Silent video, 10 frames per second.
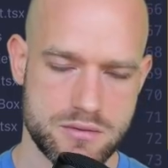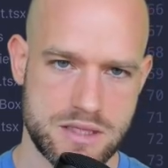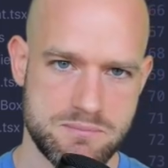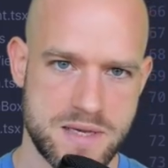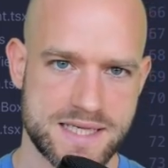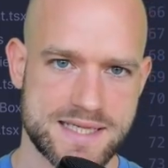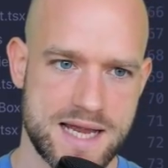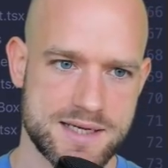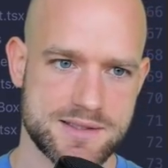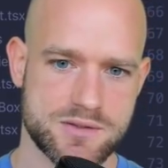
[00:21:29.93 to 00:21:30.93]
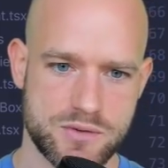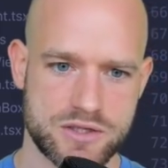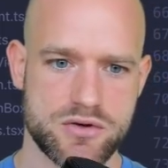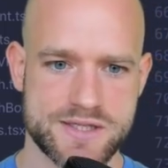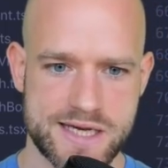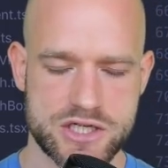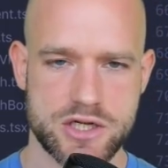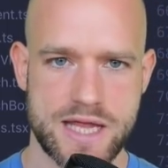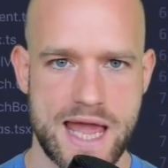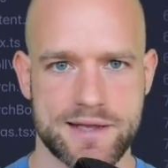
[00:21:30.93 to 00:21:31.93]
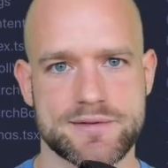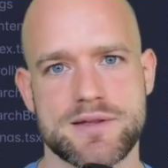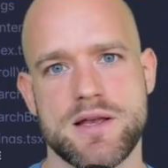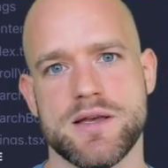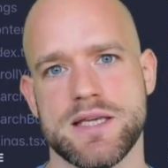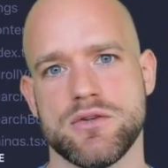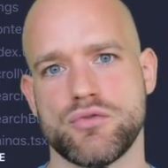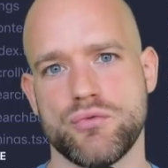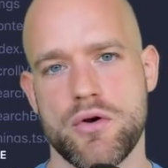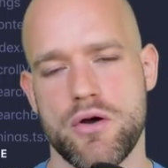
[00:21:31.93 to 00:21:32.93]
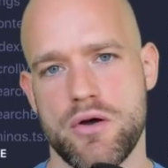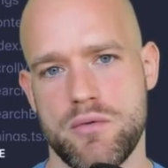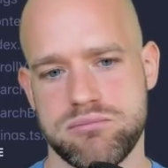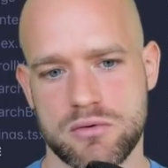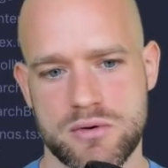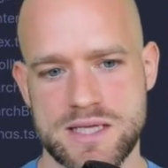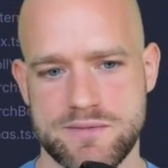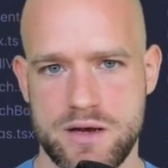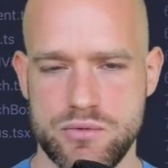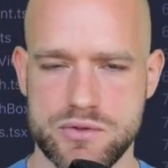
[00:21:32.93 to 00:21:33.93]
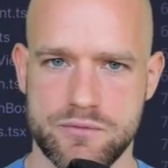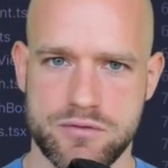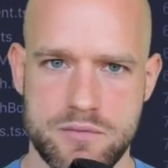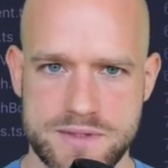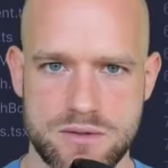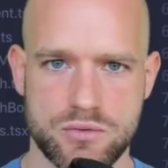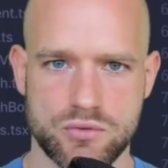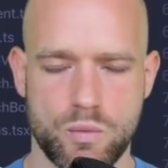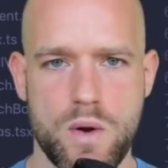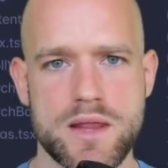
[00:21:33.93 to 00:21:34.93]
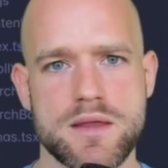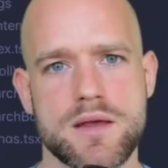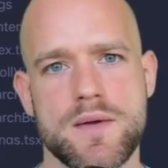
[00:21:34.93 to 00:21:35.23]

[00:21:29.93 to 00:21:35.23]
in pixels, so in translation x, into a progress value, so from 0 to 1.